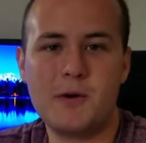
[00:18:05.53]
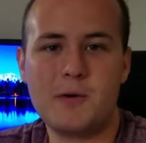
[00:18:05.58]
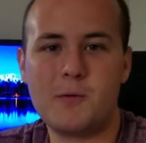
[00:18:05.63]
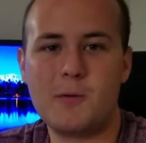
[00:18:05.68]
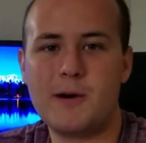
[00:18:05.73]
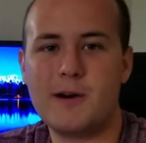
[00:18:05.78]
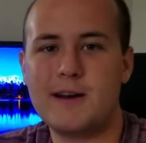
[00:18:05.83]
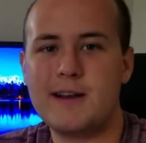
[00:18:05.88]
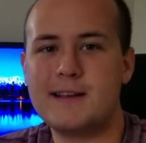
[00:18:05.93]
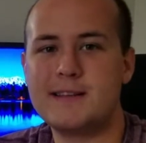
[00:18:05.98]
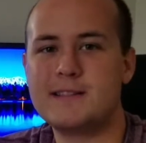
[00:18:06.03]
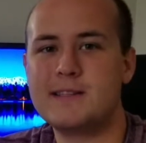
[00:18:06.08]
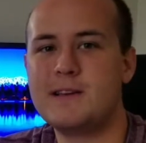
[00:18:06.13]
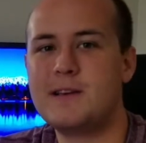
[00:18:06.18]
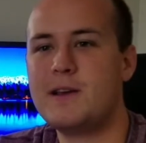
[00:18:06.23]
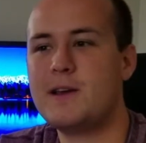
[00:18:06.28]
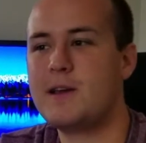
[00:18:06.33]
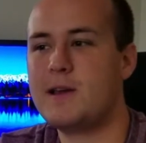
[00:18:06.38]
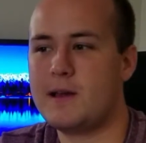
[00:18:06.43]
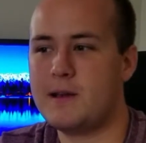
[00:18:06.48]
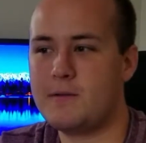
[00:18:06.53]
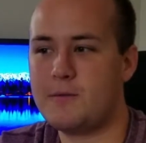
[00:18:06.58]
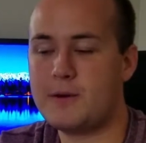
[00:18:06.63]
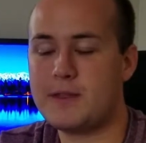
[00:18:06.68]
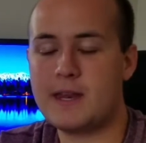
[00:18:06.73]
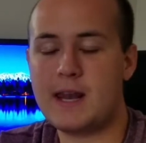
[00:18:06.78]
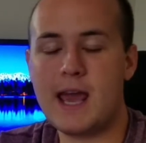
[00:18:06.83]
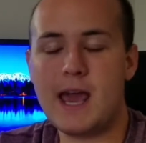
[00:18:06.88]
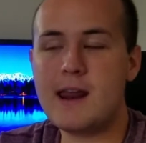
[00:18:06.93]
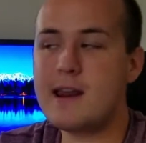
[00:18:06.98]
Whereas
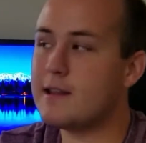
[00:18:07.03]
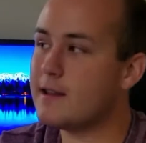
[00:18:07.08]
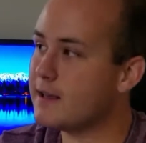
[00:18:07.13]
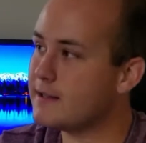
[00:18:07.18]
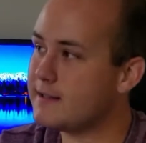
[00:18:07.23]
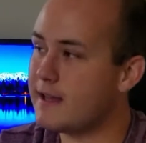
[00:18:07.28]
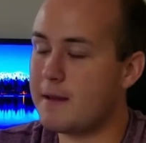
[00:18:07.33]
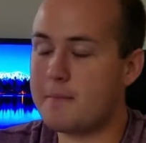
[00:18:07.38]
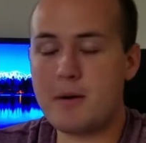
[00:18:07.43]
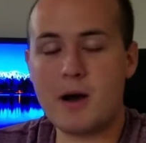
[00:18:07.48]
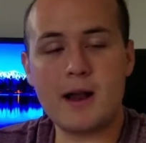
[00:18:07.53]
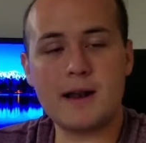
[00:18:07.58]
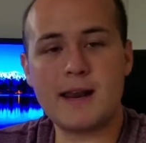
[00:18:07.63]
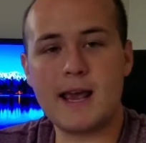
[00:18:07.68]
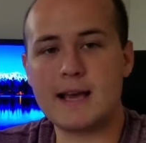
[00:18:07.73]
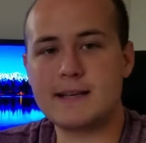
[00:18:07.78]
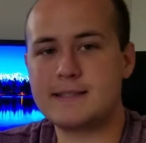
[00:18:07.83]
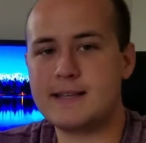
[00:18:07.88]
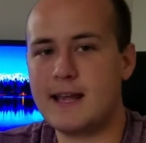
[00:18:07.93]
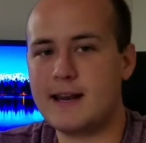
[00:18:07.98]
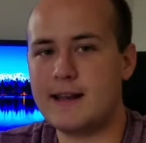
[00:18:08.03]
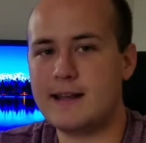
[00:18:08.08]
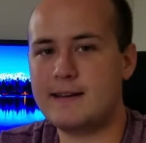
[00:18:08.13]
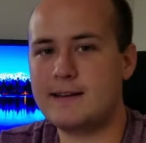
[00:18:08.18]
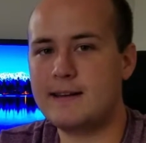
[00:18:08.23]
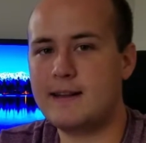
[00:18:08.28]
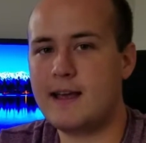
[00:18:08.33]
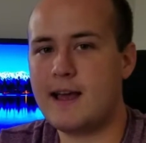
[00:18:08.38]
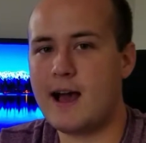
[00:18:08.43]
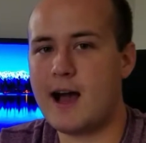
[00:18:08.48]
with an edit, like say a podcast
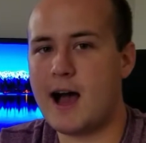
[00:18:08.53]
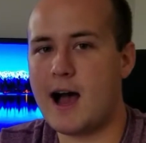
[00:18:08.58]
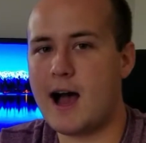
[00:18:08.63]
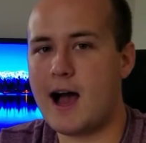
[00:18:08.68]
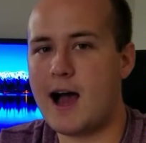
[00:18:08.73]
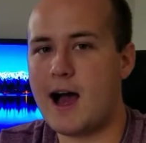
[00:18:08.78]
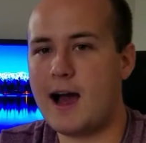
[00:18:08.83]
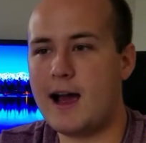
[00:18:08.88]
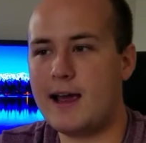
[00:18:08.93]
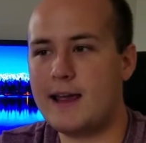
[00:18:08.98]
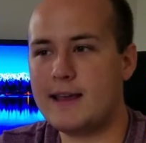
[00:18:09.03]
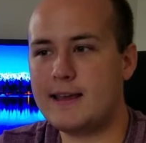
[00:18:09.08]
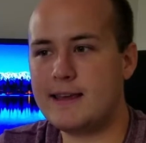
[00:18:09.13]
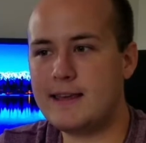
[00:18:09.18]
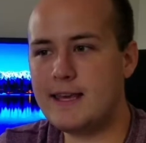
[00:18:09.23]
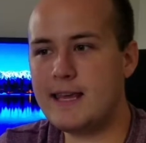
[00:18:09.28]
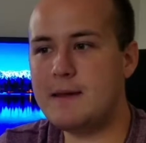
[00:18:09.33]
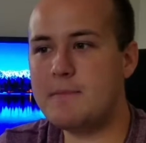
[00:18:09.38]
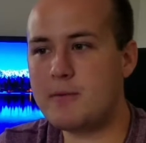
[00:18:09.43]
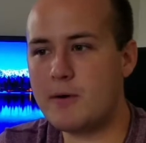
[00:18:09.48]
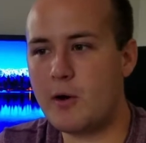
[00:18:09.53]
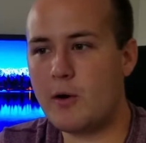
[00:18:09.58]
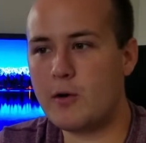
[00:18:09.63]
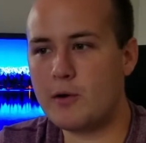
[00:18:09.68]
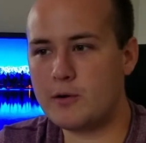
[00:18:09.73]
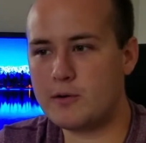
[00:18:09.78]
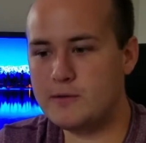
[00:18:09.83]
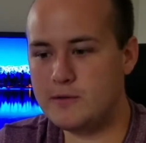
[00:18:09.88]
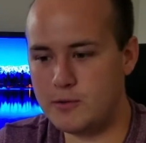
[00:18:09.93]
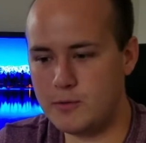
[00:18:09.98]
edit, I keep
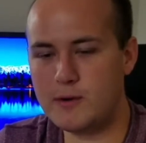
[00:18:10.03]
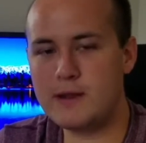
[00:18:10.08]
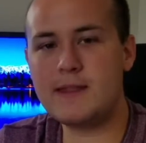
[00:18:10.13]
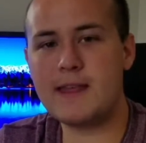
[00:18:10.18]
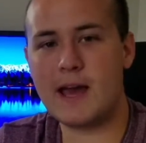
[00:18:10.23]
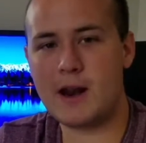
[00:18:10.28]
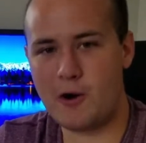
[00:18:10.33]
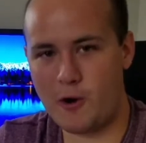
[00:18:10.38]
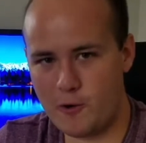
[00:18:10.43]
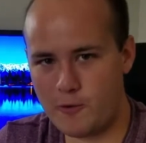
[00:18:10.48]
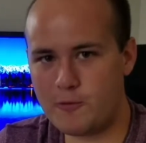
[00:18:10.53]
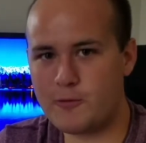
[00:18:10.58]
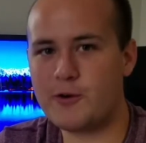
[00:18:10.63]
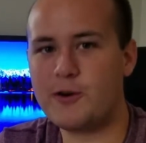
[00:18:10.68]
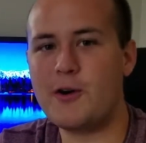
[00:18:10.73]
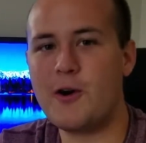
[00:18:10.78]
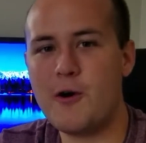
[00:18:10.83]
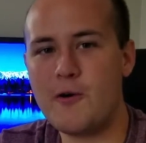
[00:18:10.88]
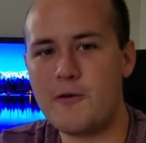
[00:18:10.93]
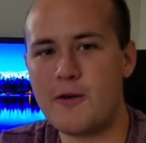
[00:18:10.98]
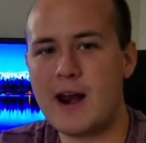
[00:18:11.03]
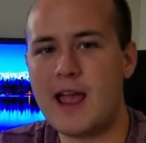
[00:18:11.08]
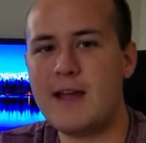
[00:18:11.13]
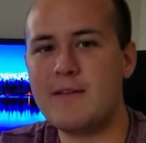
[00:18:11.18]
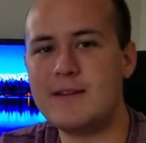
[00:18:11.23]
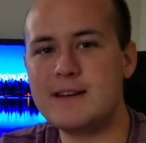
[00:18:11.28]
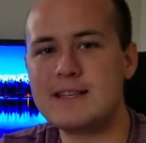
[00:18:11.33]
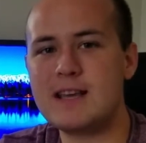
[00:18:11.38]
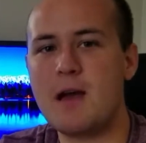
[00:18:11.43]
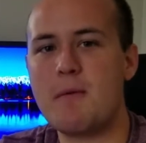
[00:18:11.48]
doing that over and over
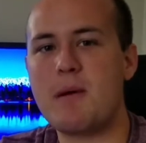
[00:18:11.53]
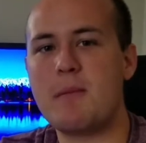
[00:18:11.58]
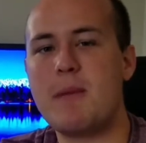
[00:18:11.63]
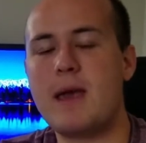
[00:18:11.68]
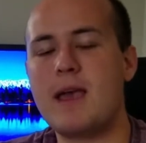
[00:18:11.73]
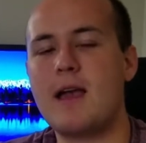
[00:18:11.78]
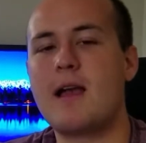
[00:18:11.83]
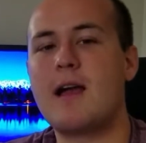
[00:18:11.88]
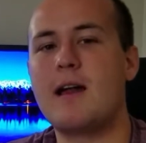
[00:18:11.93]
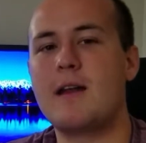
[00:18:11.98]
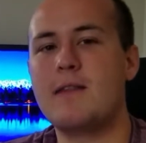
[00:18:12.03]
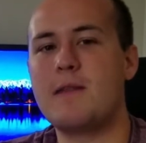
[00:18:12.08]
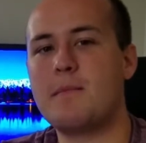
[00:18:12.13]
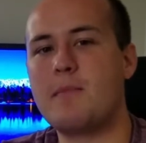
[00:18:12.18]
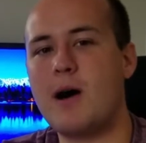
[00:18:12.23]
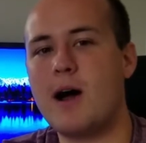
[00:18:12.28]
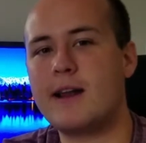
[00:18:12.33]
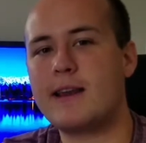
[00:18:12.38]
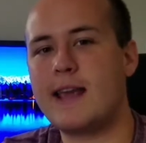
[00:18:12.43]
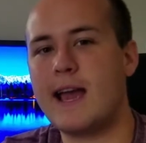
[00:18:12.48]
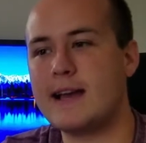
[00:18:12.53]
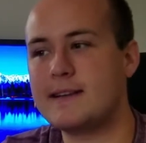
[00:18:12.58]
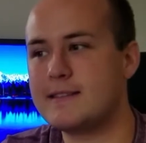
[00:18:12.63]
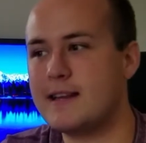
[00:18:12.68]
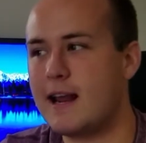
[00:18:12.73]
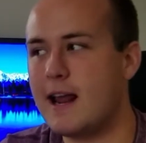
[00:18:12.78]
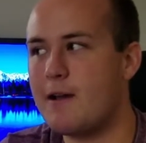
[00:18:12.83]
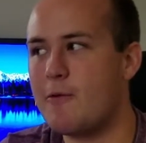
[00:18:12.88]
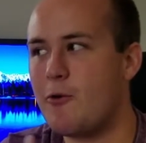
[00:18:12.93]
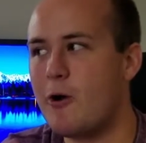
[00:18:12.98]
every time I make a cut in the podcast.
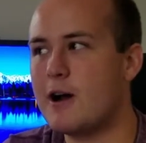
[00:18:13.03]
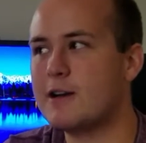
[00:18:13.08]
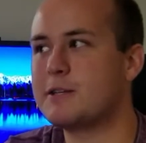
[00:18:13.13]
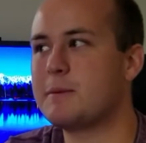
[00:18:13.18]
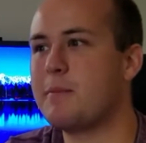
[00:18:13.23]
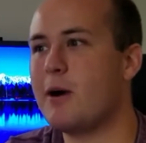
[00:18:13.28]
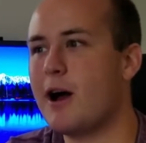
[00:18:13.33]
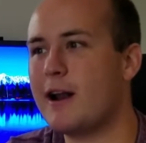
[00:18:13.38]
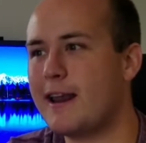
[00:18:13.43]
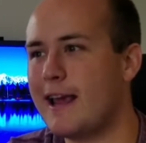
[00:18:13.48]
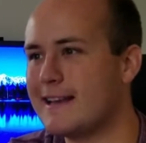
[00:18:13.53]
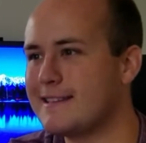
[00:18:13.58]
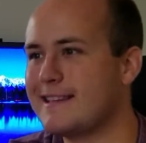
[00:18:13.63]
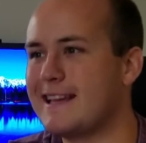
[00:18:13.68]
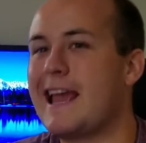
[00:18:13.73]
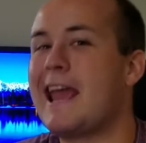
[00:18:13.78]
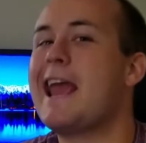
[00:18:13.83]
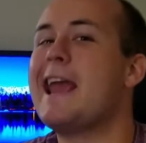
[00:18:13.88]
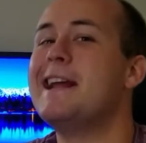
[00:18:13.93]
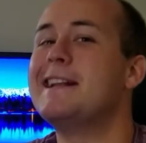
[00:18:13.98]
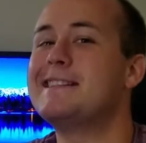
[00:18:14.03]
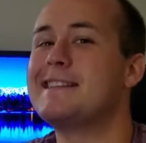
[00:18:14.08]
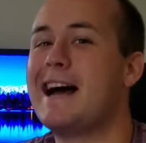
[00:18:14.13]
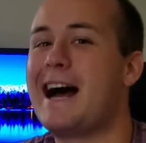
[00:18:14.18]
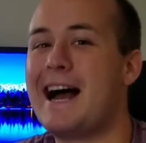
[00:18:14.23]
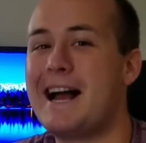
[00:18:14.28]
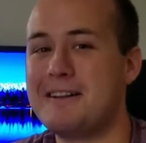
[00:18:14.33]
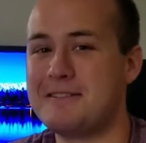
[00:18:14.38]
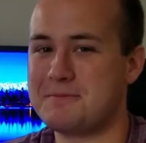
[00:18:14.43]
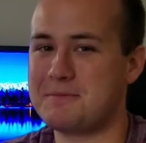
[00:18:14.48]
And I watch a podcast like 8
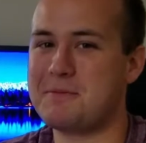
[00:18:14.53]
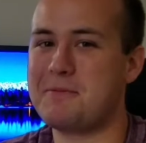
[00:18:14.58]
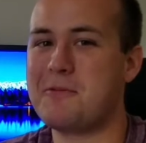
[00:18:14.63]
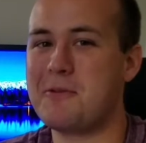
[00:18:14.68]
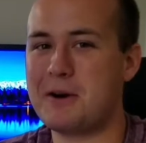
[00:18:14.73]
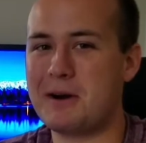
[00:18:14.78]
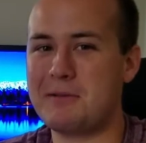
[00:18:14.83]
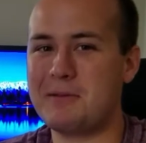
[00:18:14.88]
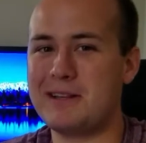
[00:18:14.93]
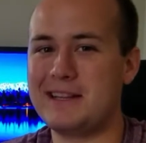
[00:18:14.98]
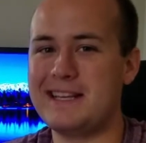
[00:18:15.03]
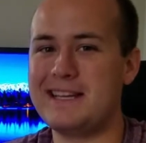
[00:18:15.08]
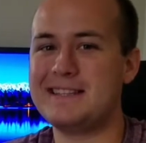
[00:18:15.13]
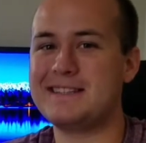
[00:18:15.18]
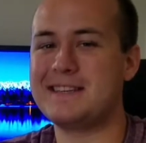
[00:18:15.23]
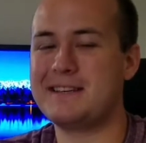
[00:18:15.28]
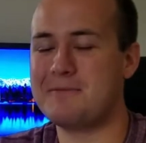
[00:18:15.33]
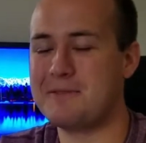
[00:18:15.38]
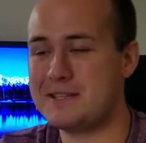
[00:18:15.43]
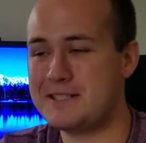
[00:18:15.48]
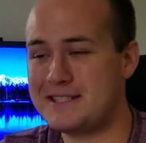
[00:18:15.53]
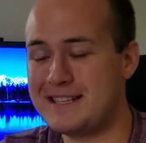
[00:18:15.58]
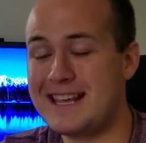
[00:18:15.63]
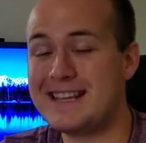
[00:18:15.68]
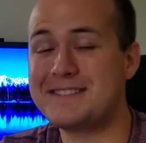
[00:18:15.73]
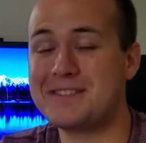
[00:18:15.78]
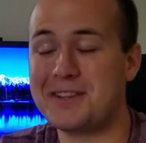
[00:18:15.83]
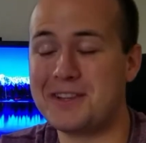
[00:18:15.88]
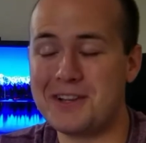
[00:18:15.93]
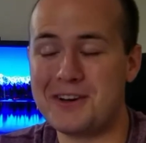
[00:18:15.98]
times before I release it, which
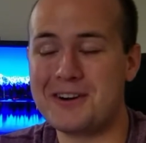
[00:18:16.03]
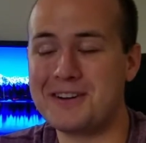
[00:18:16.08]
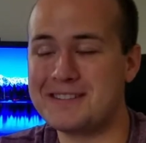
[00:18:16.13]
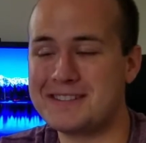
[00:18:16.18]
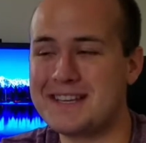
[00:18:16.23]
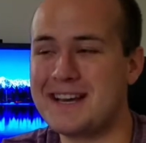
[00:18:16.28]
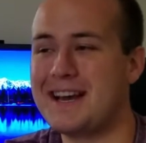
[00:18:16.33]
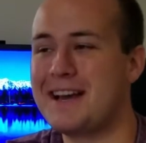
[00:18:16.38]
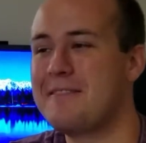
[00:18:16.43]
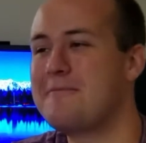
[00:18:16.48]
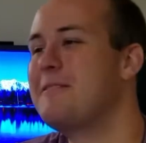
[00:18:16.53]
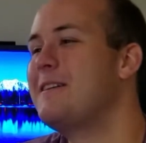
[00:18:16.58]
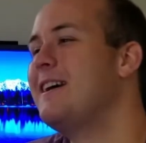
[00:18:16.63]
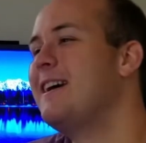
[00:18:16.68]
takes a long time.